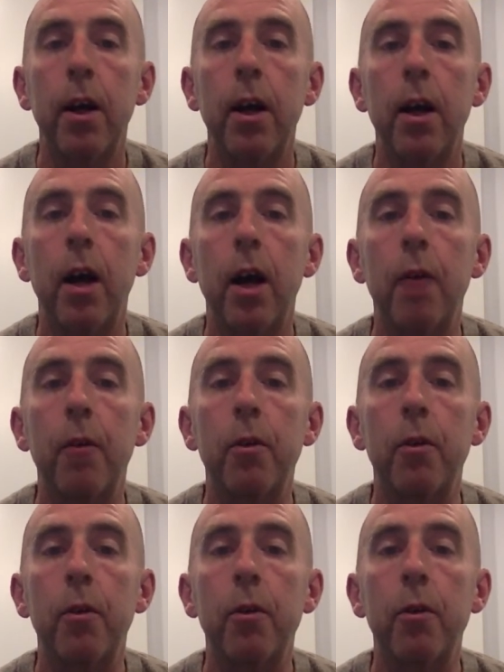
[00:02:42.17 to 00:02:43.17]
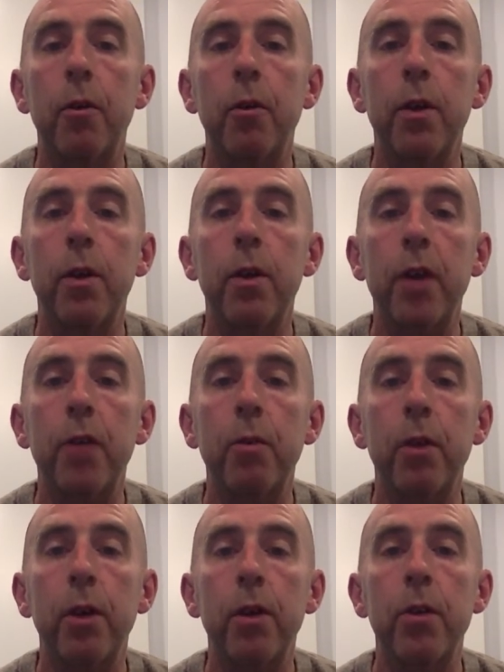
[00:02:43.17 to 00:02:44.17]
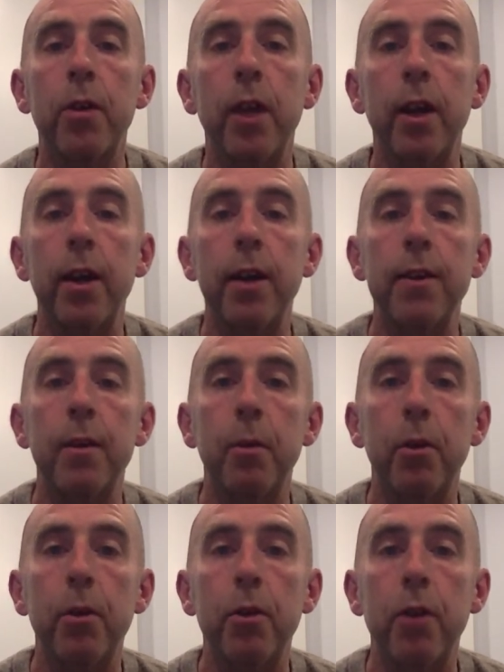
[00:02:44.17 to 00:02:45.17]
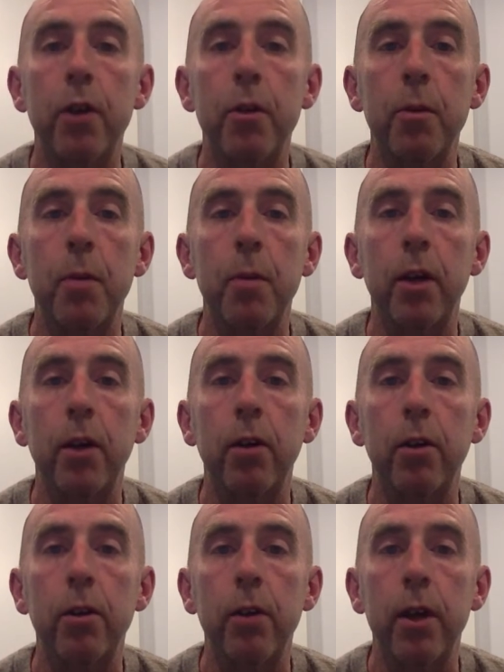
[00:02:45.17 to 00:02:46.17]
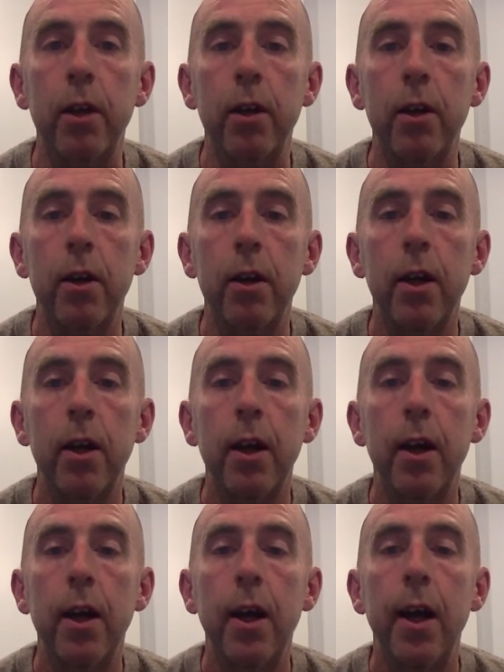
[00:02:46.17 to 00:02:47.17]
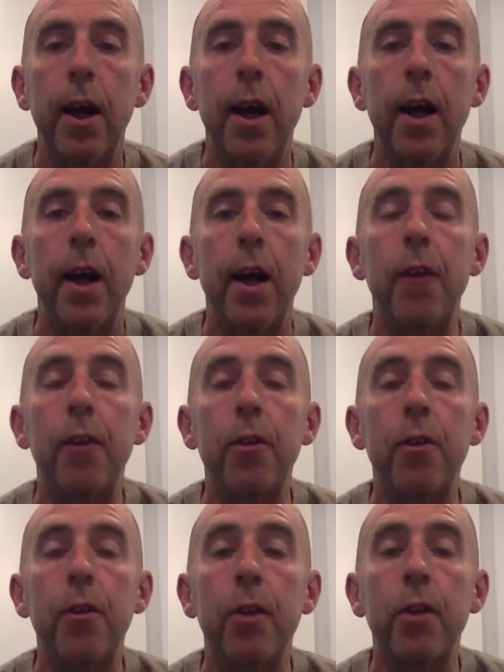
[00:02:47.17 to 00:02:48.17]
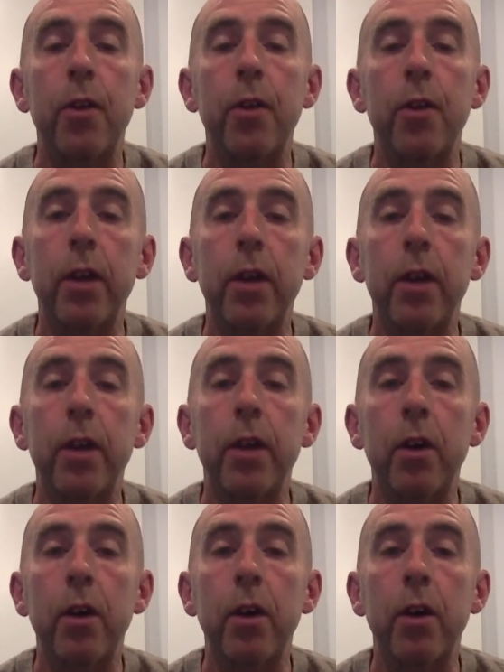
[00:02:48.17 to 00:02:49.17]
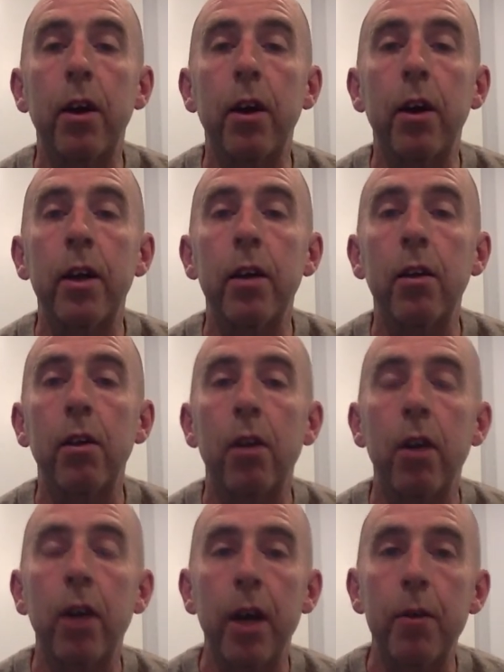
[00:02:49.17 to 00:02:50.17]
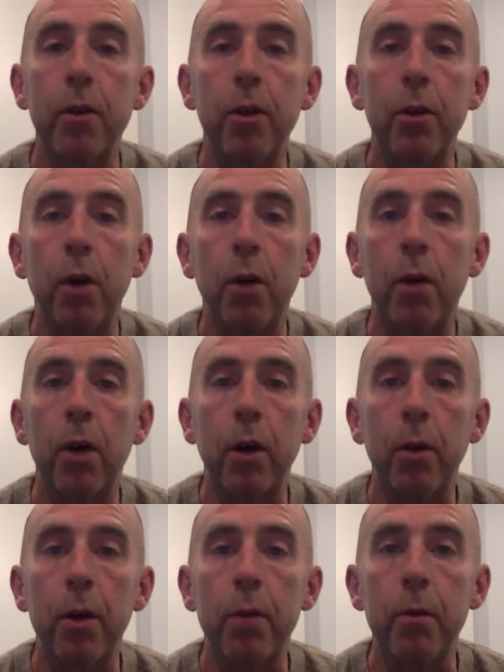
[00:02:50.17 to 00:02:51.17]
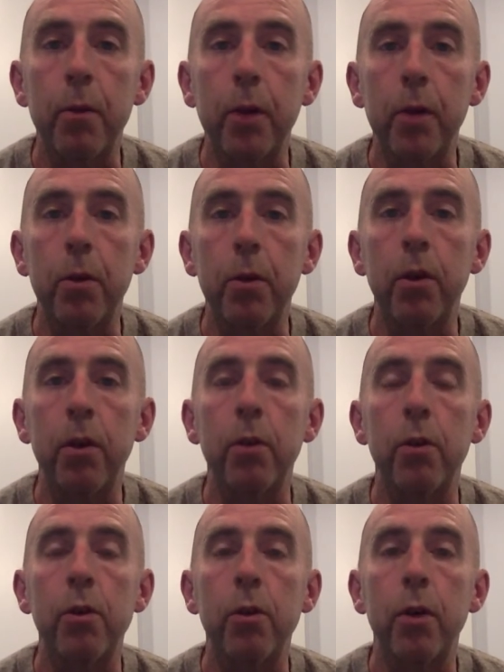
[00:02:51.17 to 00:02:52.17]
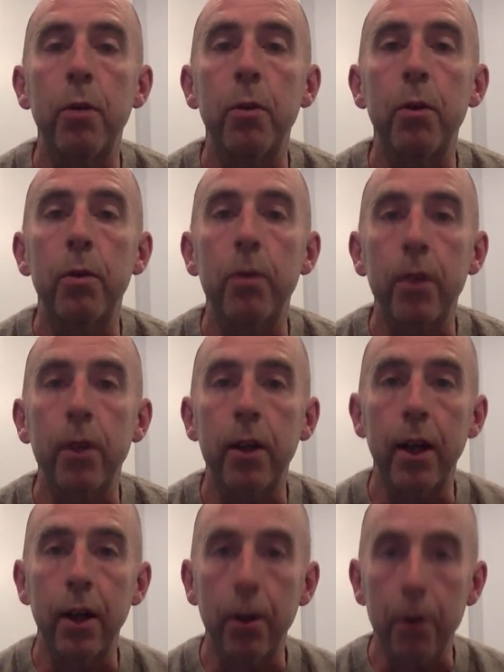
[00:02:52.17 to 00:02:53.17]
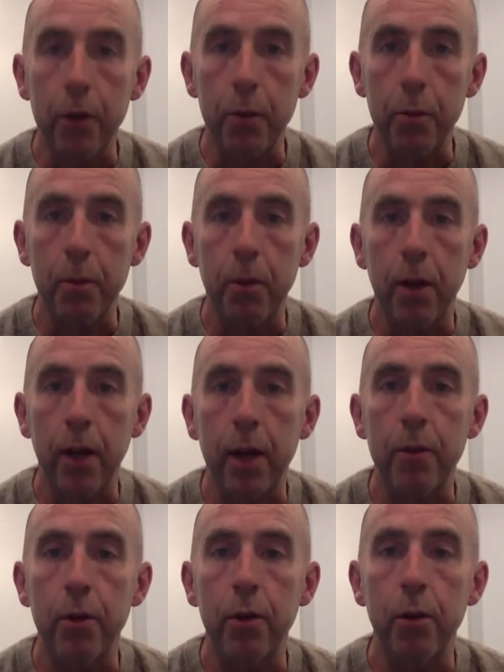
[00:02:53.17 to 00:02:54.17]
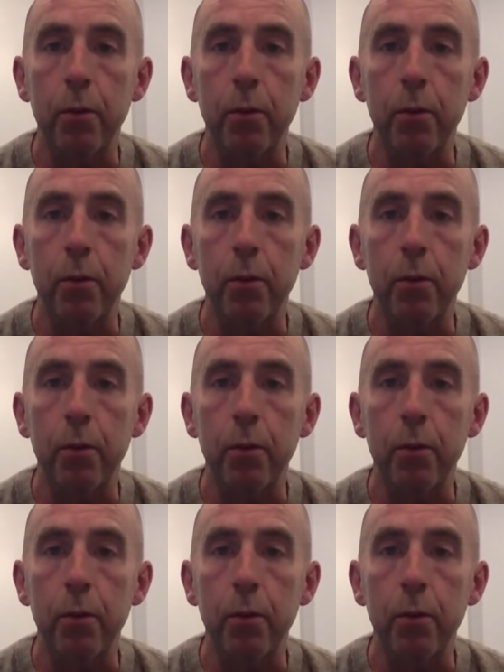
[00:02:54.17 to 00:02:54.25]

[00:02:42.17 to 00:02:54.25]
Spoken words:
I've learned more in these past 4 years than in any similar stretch in my medical career. And there's enough here to keep me talking online long after you all walk away from the computer to enjoy a beautiful and crisp fall afternoon.